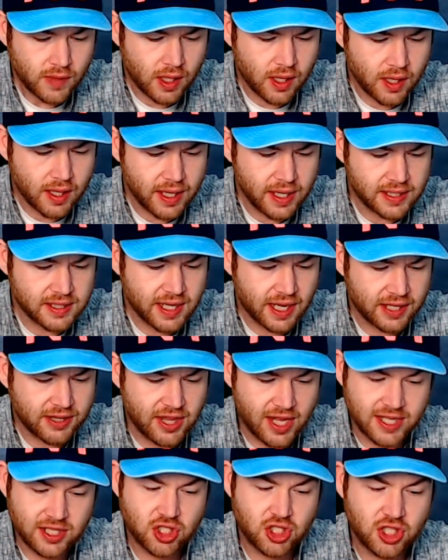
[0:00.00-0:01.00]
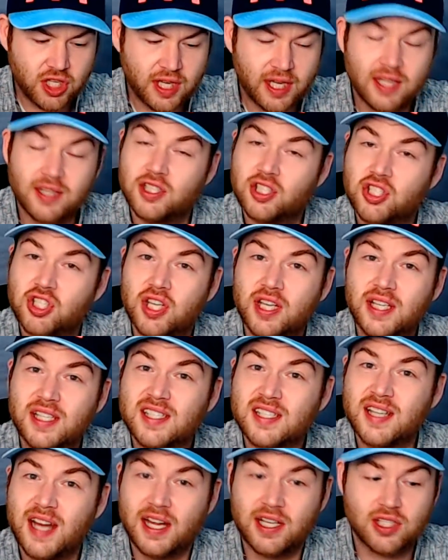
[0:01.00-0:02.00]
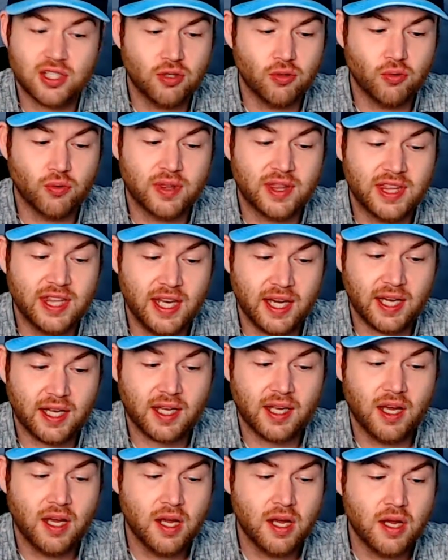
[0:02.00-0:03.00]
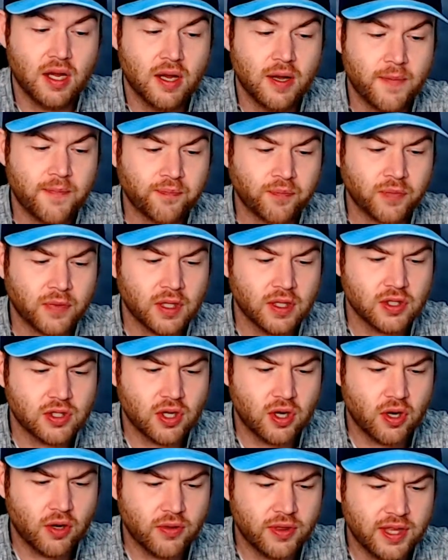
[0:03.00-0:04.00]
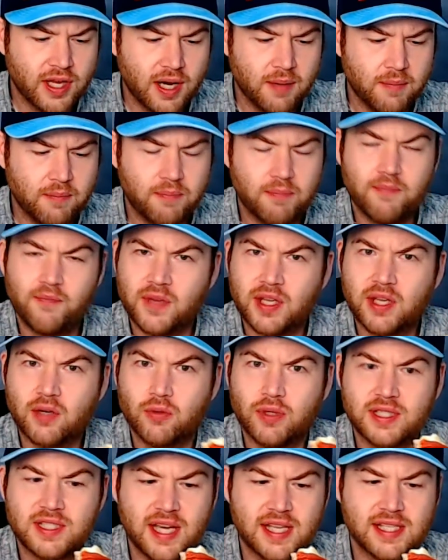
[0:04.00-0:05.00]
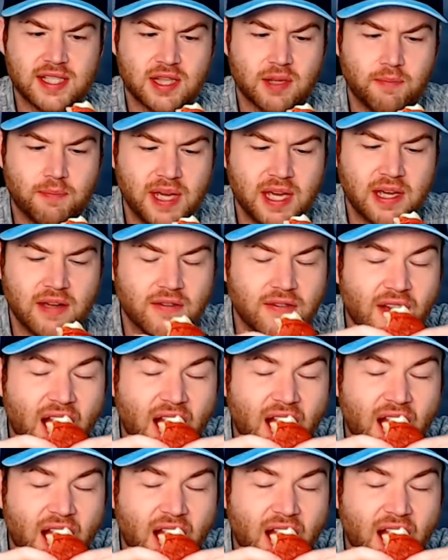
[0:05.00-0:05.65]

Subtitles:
It's got that chicken. The chicken's not too thick, so you can really taste the beef.